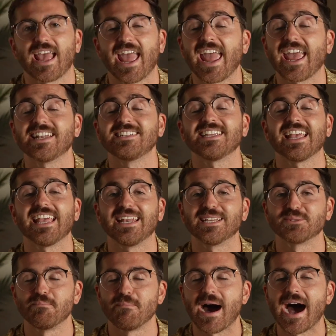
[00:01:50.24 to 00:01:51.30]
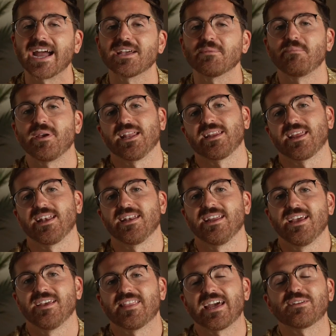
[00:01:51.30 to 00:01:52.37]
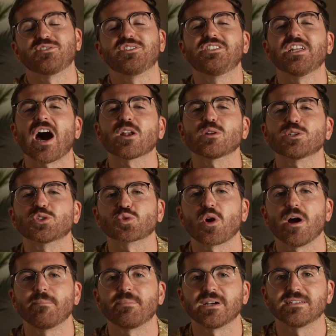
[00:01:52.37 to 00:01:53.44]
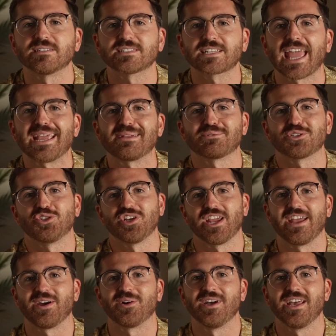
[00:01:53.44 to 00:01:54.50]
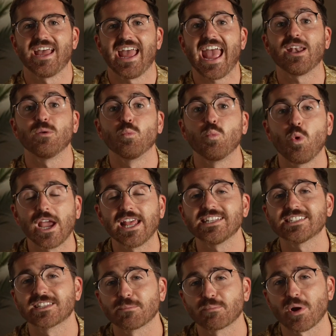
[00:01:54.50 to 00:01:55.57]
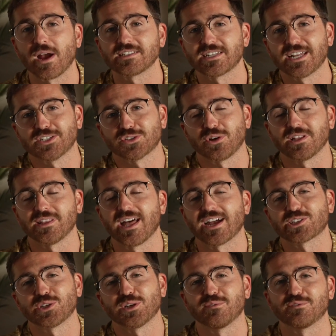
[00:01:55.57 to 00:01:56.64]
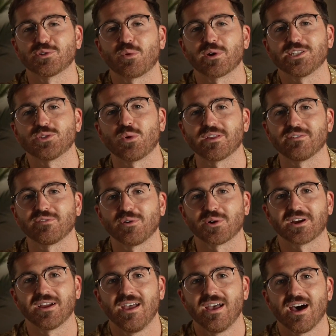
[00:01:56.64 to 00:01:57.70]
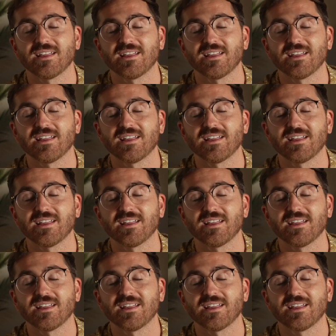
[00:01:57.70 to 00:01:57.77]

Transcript: And it is my opinion that if Donald Trump escapes jail and wins the presidential election of 2024,